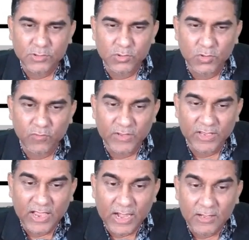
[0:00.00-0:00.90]
So we
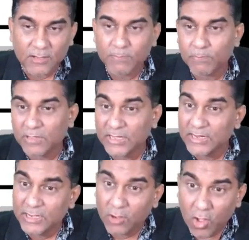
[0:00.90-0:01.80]
can't
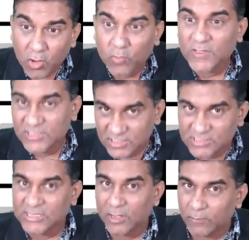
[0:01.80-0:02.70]
create long
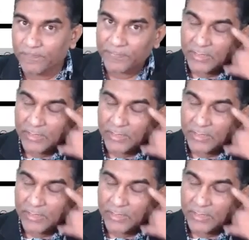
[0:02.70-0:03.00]
questions now.